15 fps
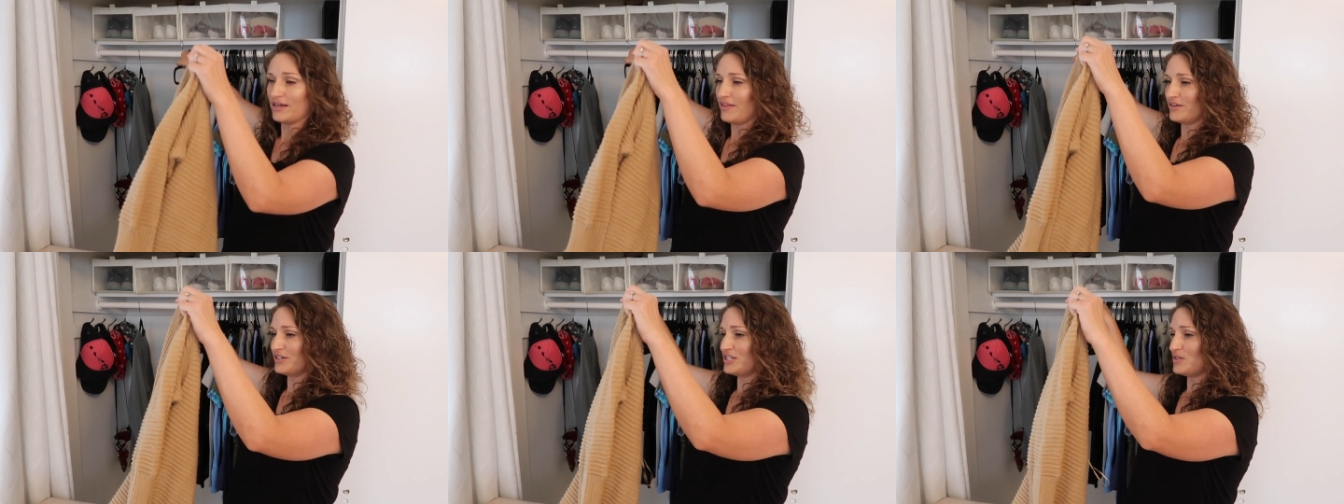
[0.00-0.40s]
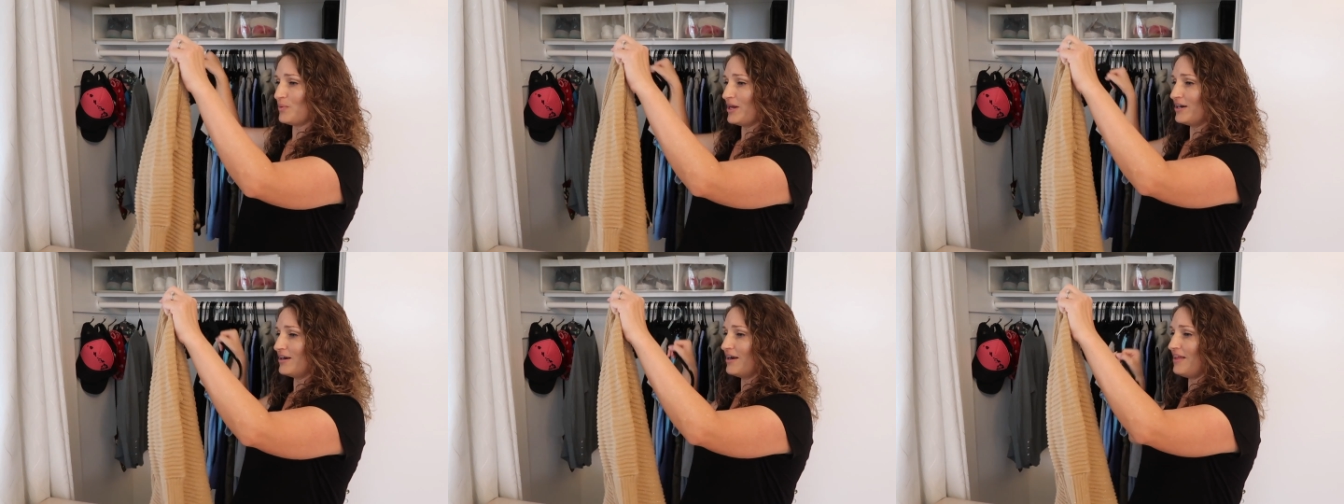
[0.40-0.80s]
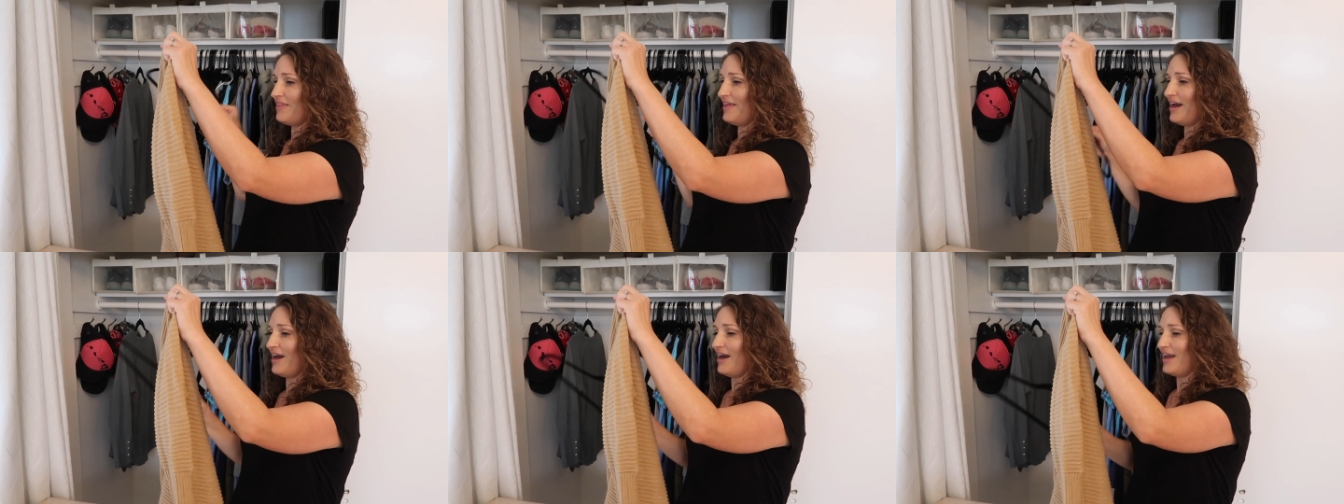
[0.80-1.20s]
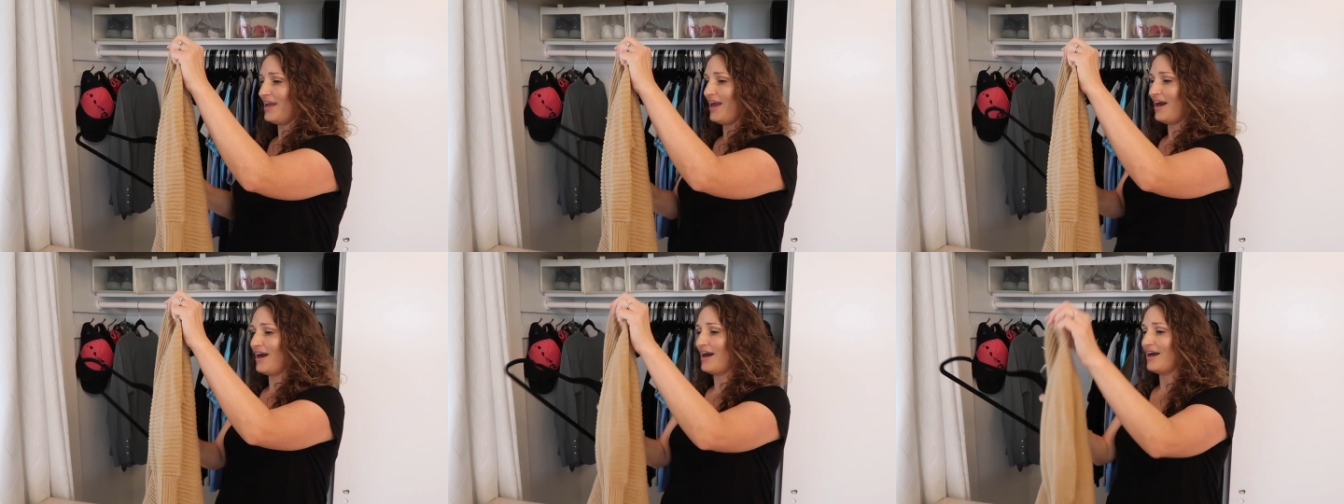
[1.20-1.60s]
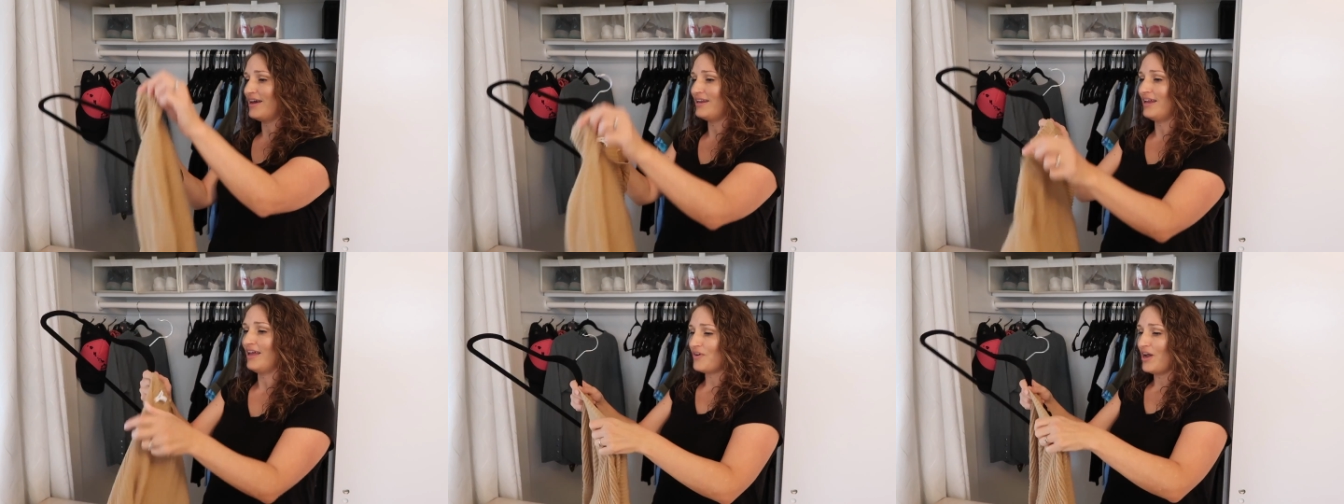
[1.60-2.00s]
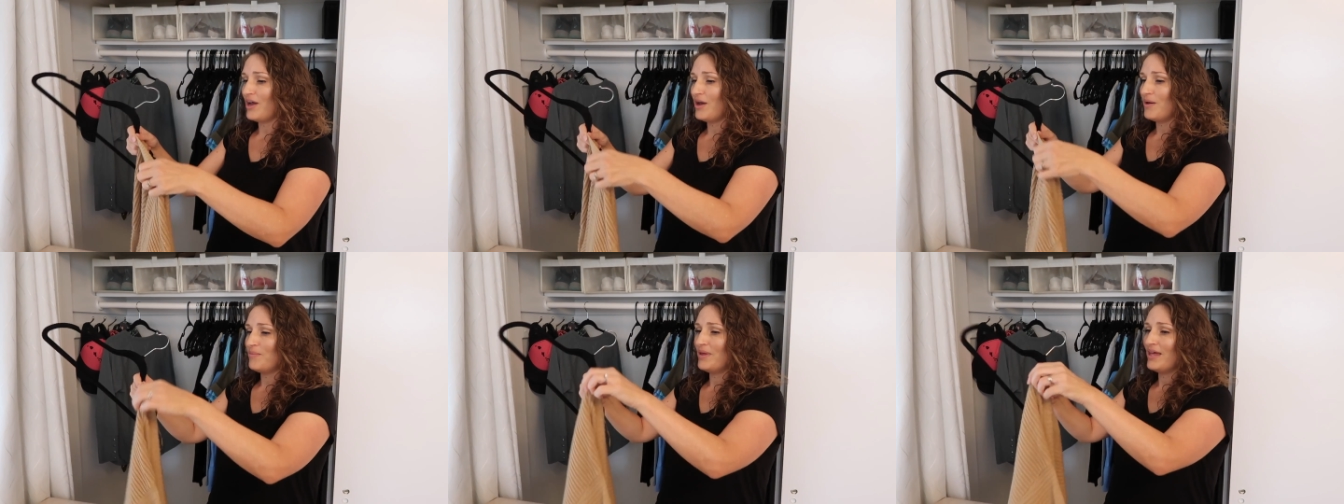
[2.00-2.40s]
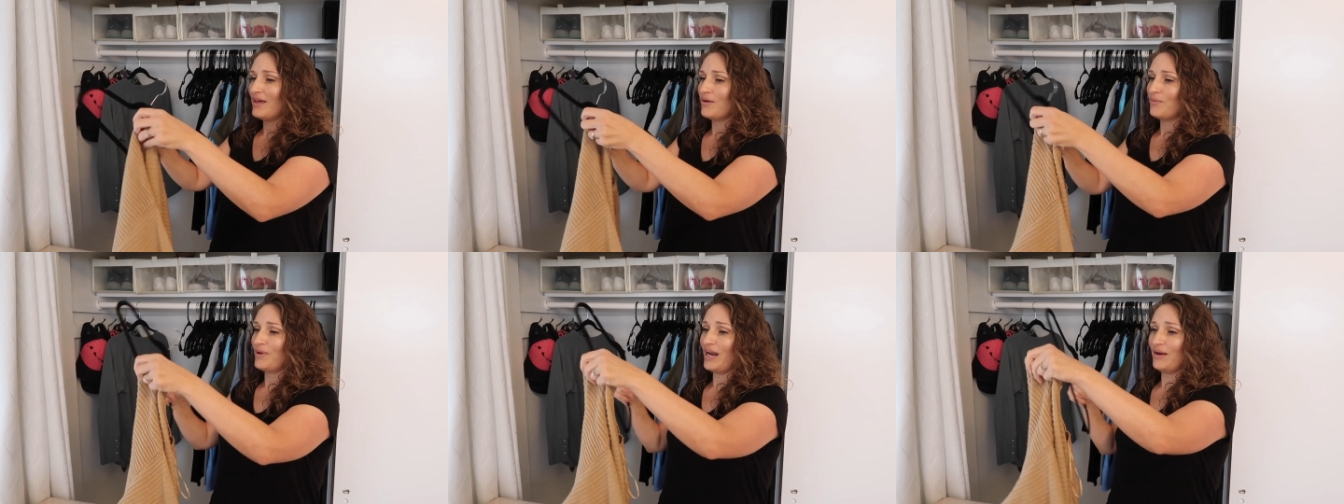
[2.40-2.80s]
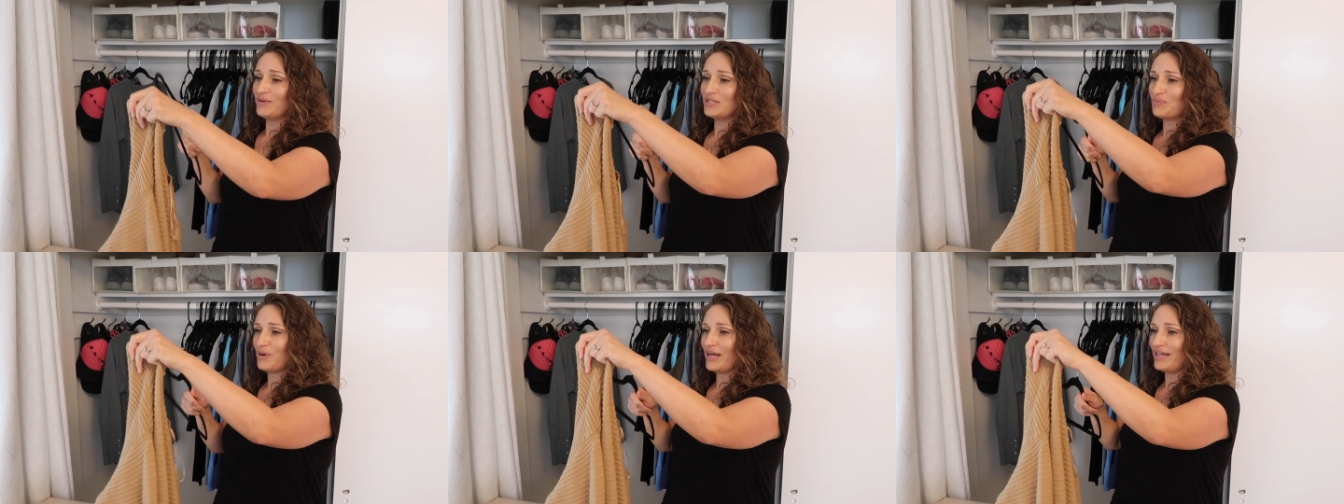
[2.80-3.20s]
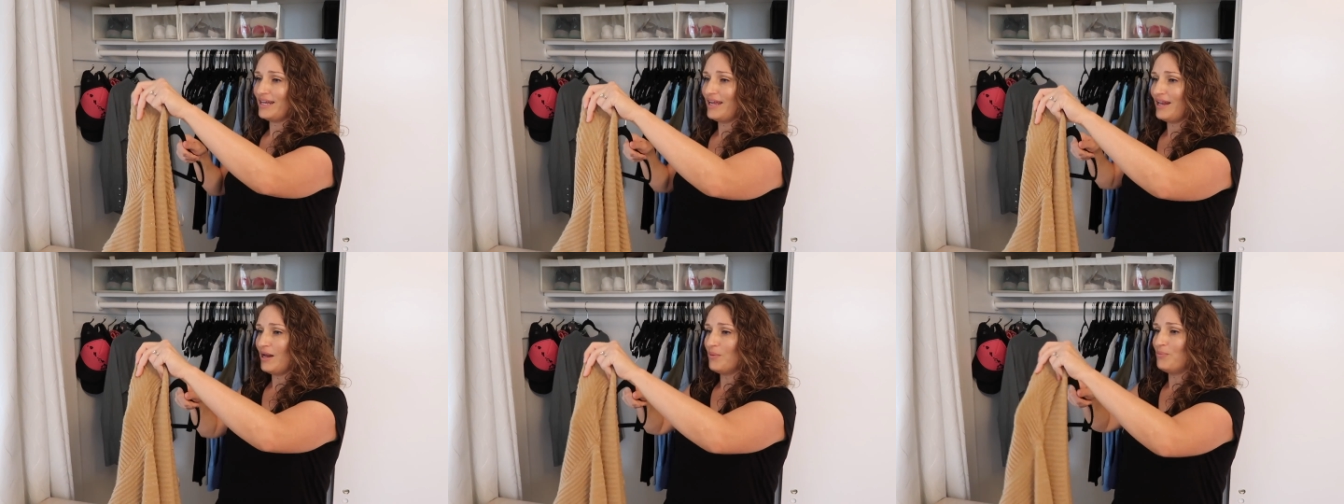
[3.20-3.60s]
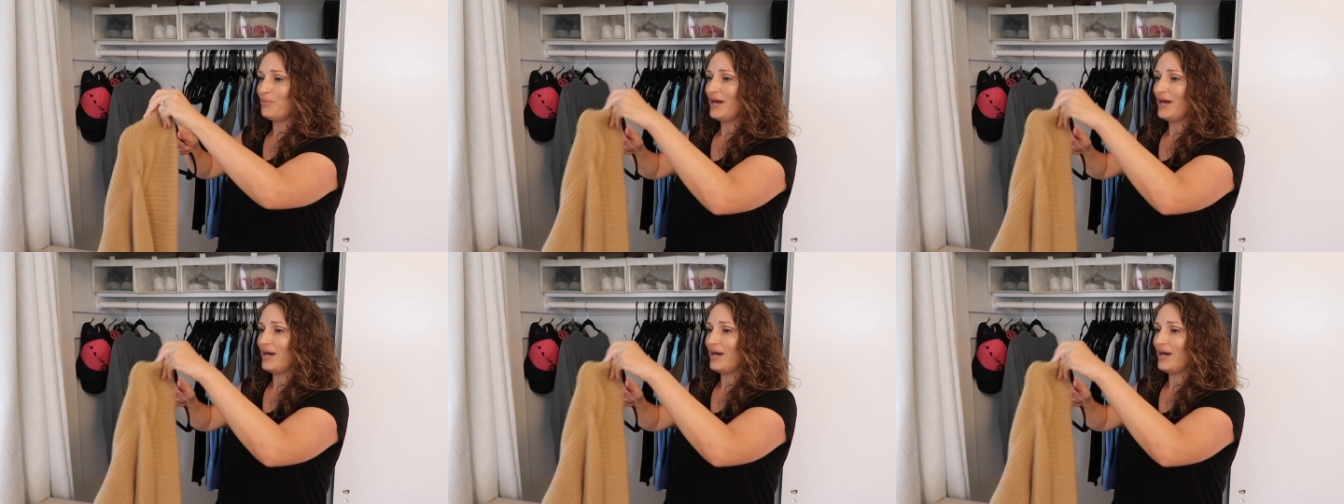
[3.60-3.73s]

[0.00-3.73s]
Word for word: another sweater that I had from when I was pregnant,